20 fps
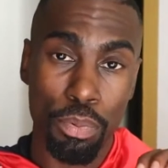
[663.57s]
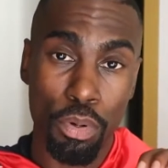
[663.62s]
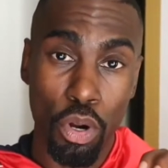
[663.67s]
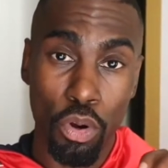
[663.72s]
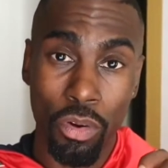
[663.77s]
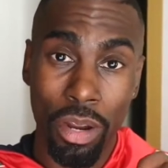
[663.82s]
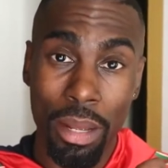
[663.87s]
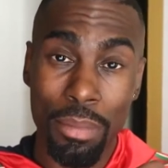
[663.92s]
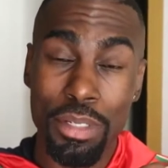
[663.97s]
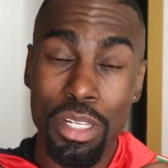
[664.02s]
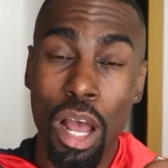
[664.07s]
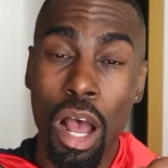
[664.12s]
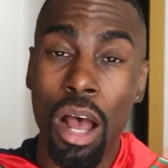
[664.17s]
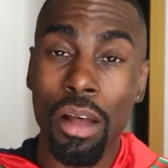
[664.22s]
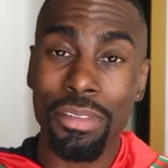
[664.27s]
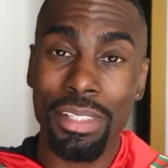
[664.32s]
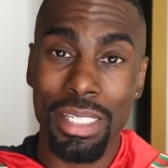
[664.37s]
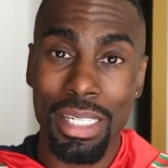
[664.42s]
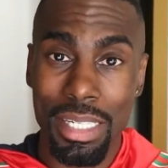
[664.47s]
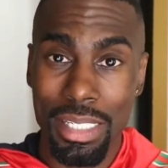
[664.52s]
Programs
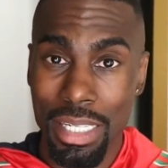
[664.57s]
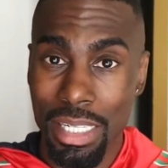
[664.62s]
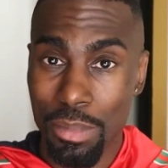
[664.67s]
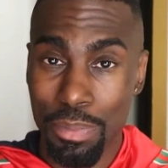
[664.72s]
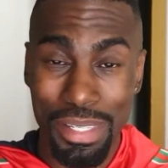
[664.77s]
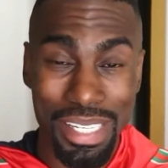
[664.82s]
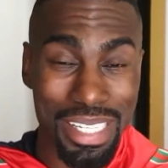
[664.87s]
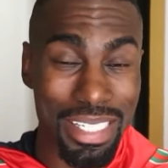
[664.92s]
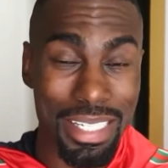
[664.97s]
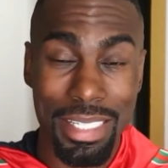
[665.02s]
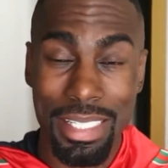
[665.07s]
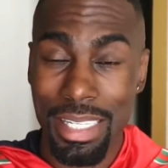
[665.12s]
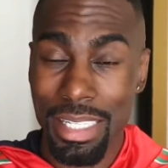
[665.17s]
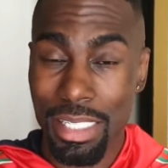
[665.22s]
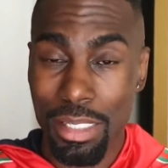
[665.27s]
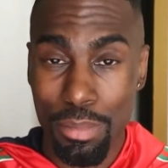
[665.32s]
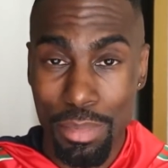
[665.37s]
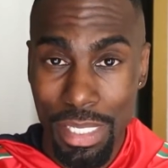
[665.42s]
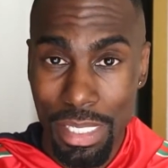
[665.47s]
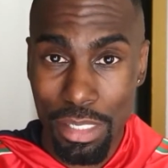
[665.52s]
often exist because the
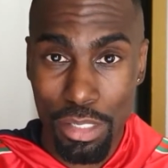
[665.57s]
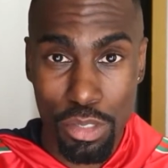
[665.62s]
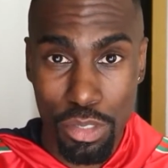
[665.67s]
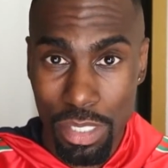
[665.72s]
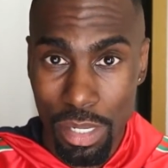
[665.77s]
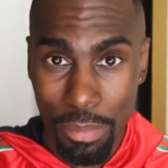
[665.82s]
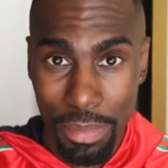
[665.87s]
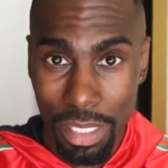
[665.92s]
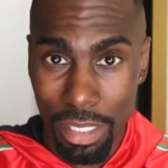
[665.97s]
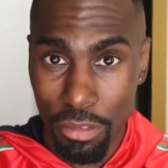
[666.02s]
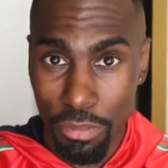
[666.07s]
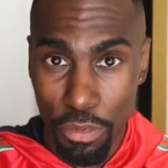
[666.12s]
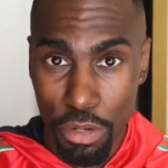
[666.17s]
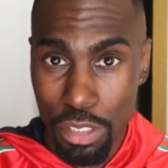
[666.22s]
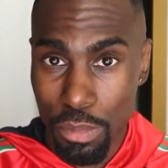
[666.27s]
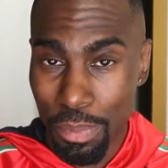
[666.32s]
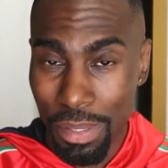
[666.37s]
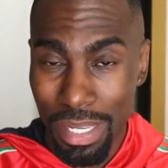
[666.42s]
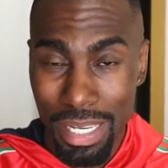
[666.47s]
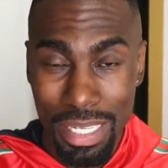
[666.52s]
system didn't do something in the
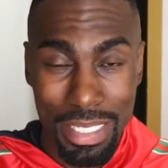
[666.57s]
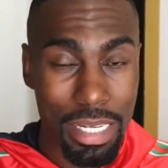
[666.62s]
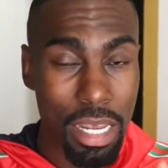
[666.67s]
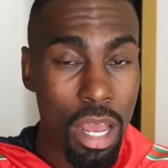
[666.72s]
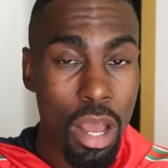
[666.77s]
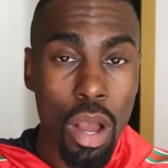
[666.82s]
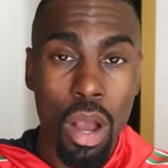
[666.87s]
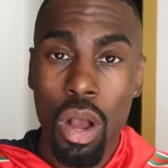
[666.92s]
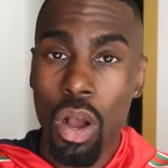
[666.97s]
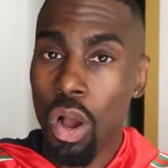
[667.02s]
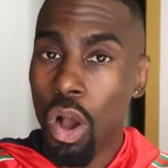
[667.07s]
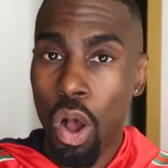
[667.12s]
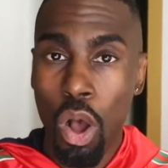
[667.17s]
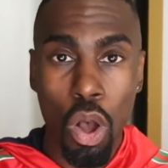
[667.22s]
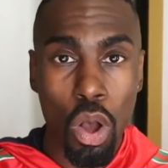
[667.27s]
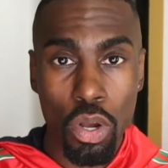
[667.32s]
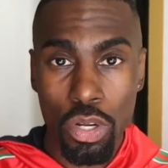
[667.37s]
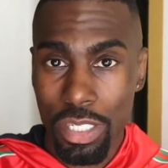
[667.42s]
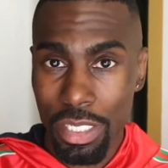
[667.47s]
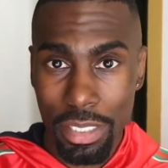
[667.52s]
first place.
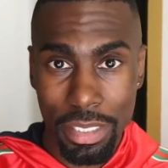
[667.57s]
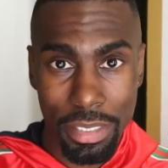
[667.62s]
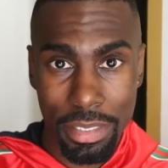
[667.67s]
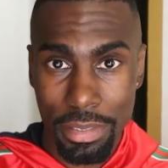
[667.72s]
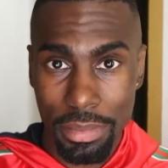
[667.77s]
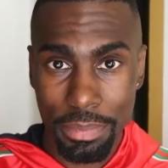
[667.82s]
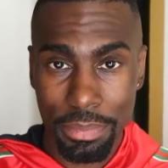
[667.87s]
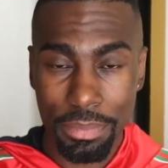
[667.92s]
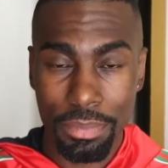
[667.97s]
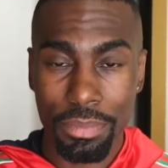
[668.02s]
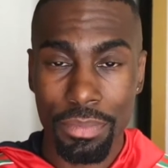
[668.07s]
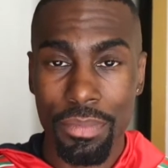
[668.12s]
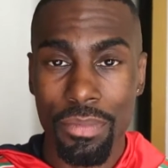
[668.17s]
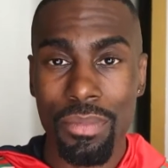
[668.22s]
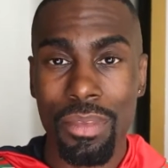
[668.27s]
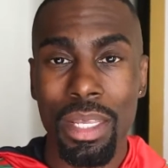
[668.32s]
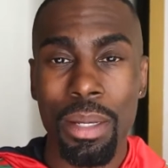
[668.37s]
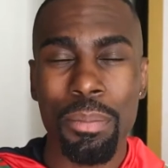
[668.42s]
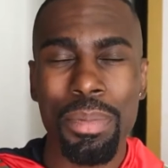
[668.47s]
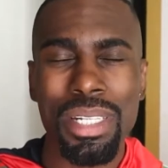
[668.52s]
All good.
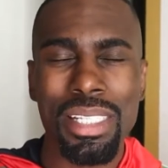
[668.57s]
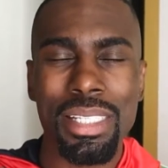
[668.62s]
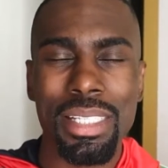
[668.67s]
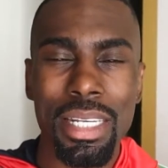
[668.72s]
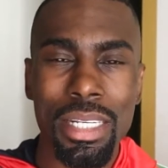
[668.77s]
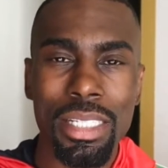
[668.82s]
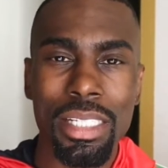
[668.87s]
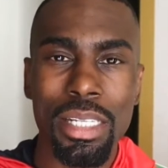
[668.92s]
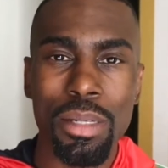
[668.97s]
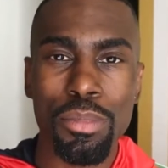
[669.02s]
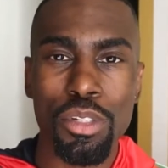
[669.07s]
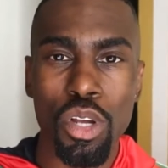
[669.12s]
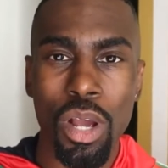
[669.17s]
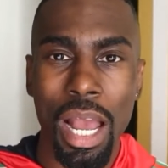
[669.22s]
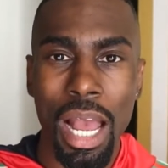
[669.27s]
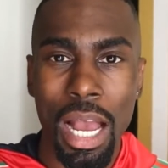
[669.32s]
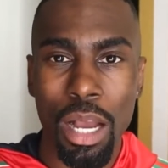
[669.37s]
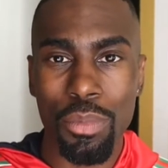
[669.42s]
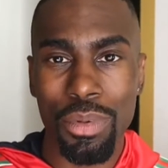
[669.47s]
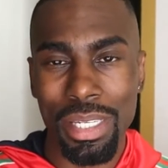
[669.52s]
But
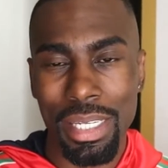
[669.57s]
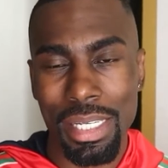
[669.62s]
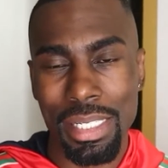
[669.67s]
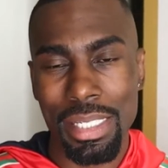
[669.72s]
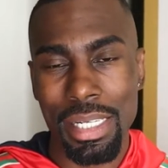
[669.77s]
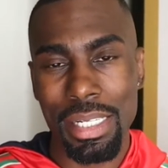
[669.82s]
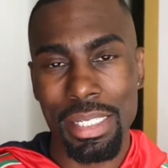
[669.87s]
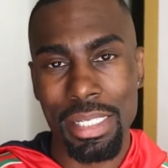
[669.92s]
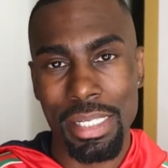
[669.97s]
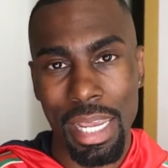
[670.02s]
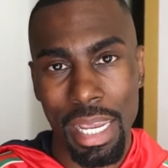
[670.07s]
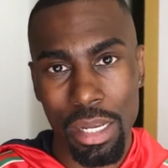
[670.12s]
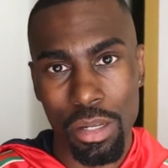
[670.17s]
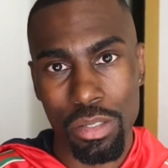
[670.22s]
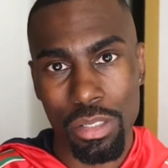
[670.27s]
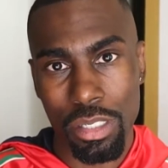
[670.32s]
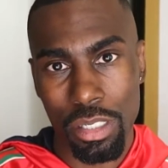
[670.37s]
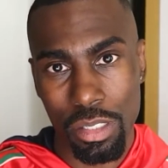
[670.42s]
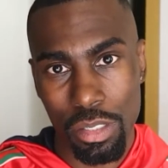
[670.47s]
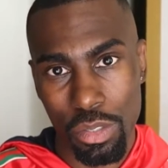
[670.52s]
systems are how we get to
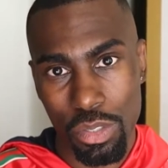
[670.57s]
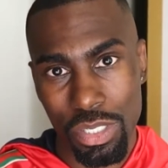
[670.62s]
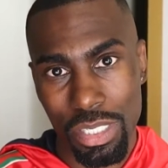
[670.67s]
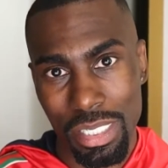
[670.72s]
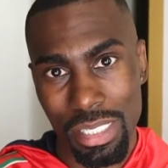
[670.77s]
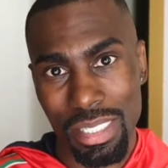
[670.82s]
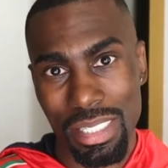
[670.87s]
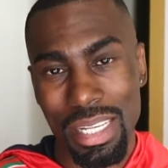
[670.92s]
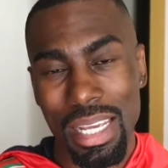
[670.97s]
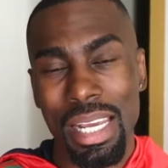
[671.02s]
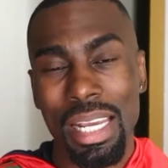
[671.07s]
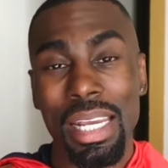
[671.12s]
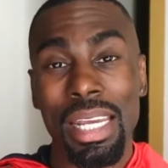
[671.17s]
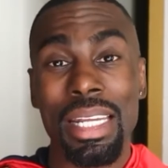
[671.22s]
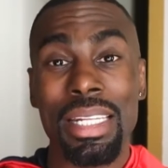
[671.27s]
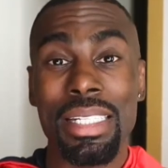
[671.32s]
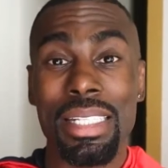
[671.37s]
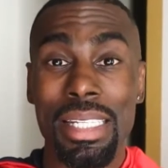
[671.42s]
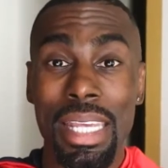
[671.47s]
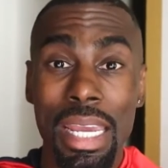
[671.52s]
scaled solutions.
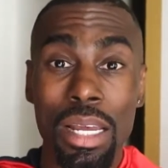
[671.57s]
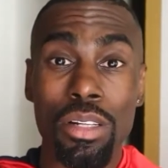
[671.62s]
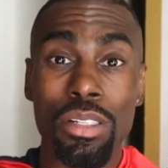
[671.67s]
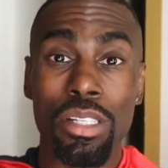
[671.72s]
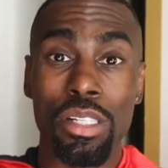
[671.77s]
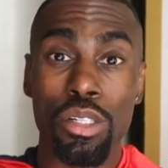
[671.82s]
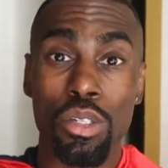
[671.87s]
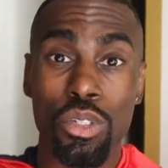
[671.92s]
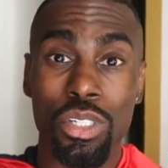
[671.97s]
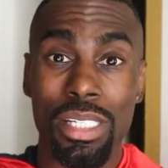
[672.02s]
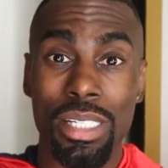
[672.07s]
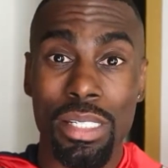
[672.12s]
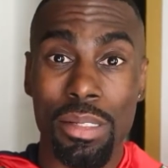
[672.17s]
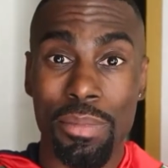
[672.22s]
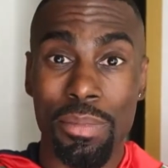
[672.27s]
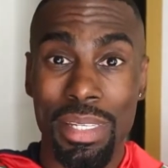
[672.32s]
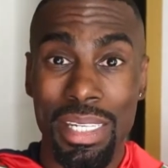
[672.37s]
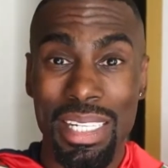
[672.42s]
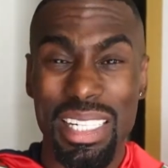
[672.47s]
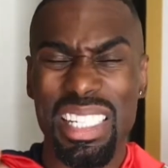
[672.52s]
And scaled
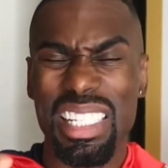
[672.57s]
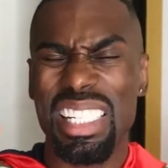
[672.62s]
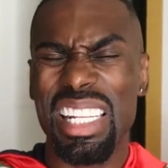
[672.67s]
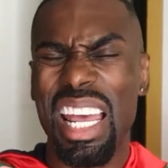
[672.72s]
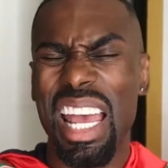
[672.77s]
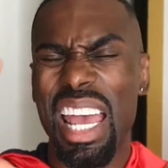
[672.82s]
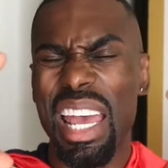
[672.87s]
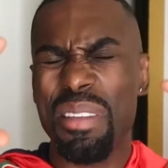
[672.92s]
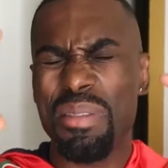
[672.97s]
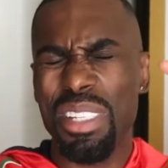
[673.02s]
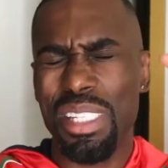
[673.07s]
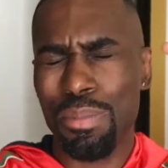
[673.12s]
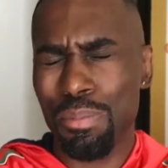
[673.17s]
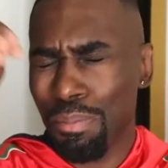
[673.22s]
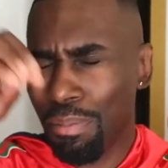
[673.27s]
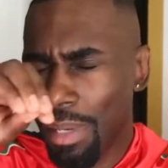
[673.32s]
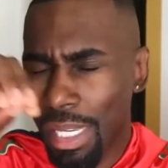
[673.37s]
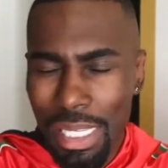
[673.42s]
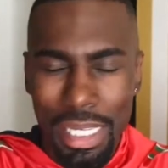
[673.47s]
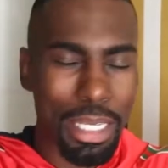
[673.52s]
solutions means that
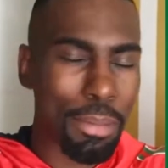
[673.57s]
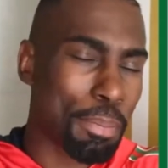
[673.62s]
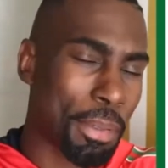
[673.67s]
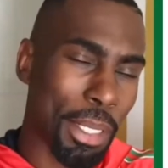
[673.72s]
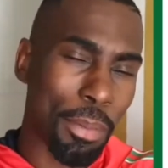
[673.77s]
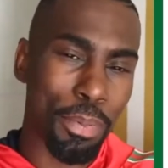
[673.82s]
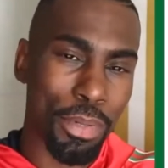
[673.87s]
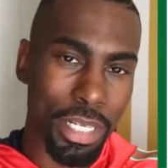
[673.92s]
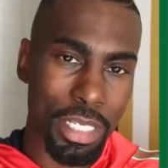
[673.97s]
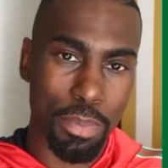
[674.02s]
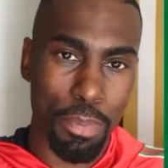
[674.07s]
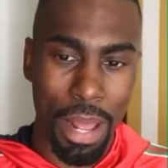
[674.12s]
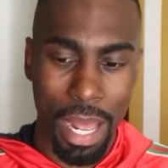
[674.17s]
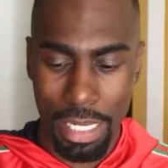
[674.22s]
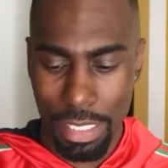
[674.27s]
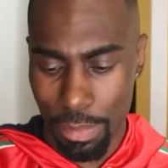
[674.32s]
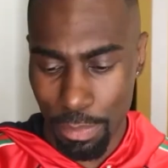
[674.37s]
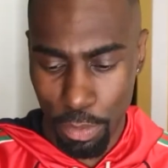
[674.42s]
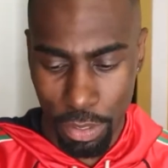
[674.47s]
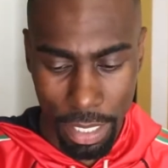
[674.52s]
as many people as
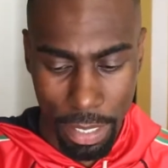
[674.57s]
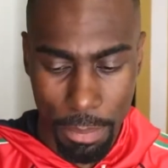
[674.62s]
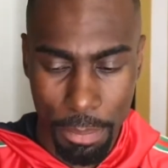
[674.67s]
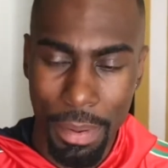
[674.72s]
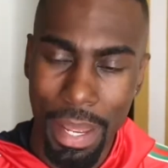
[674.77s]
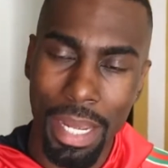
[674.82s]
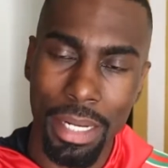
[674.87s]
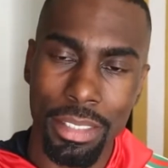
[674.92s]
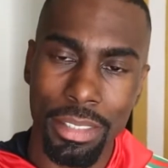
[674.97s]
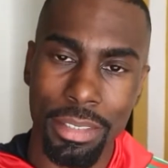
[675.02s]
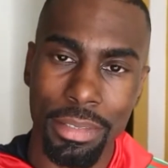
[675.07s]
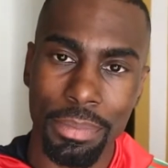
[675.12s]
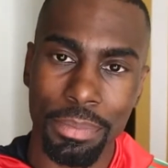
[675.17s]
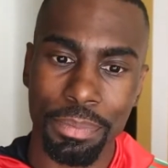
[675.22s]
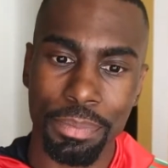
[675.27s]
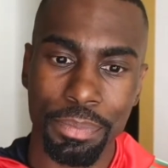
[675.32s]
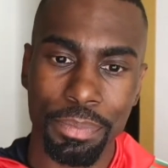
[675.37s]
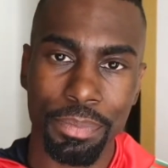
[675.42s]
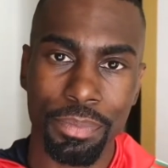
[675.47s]
possible are impacted.